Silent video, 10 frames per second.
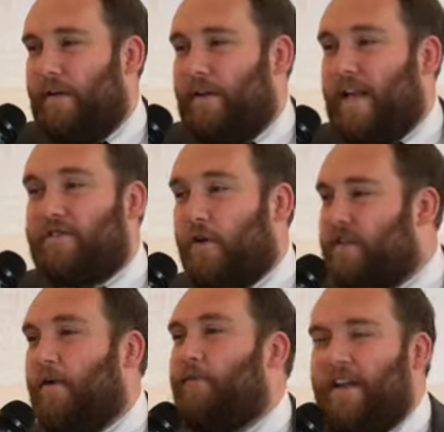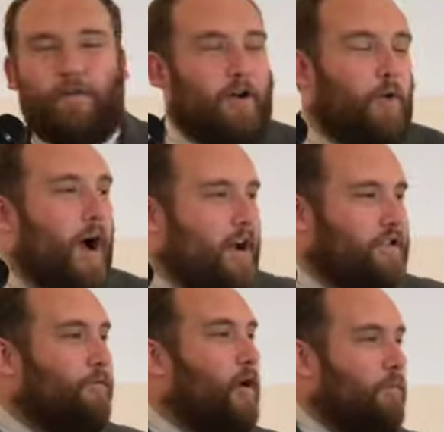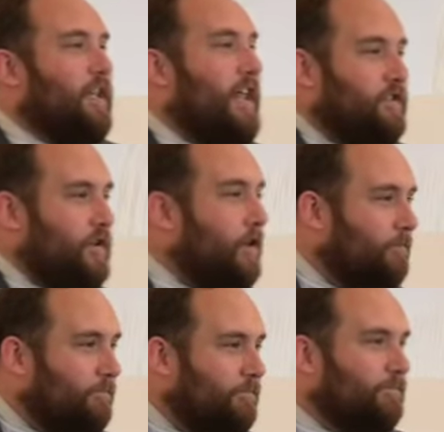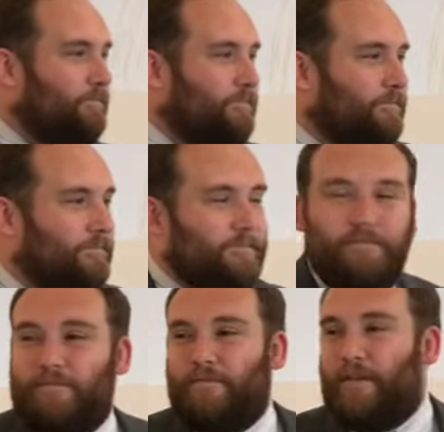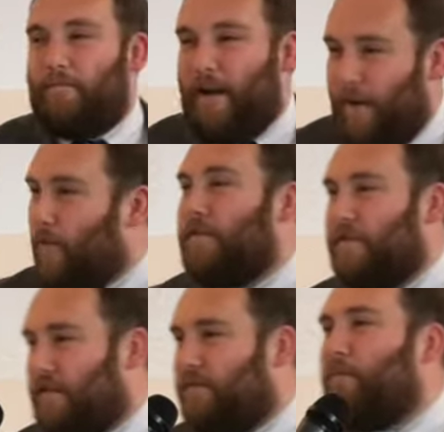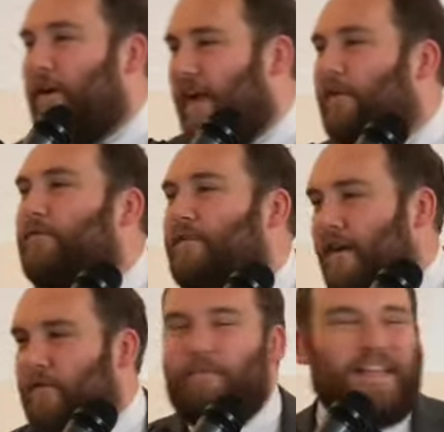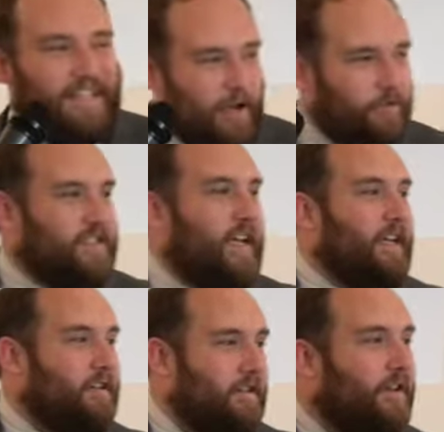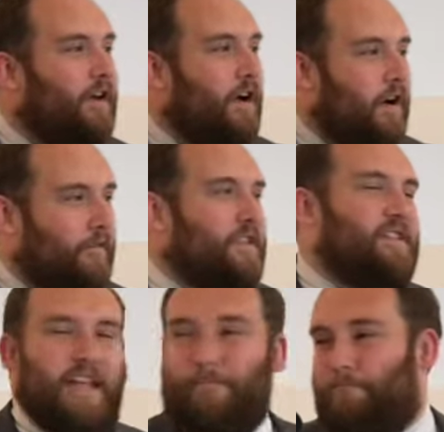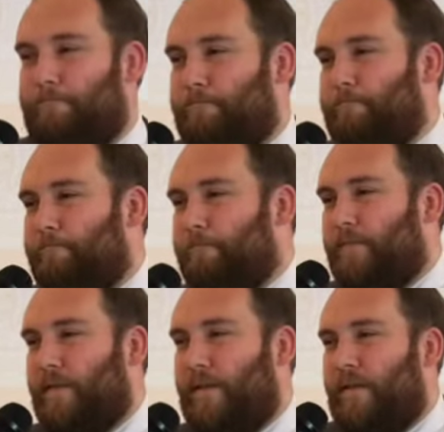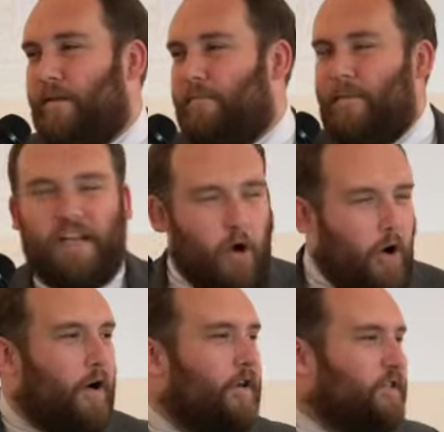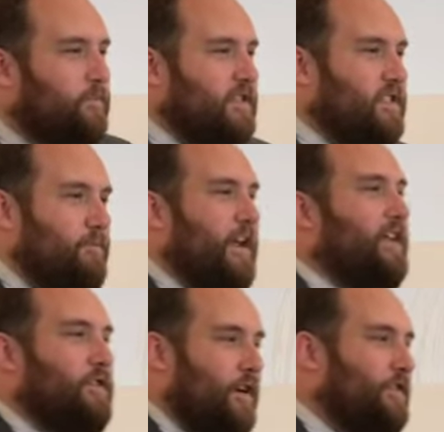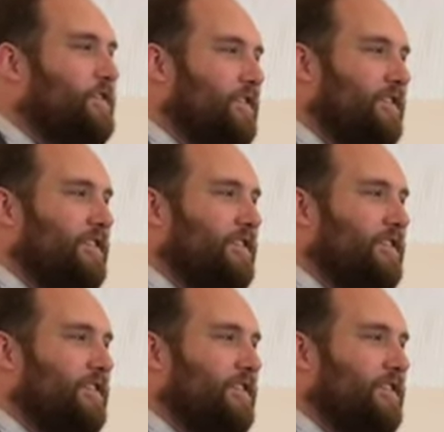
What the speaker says: That's not something that requires a verbal answer. But I wonder this morning if we've ever been guilty of the same. Maybe God's been speaking to us.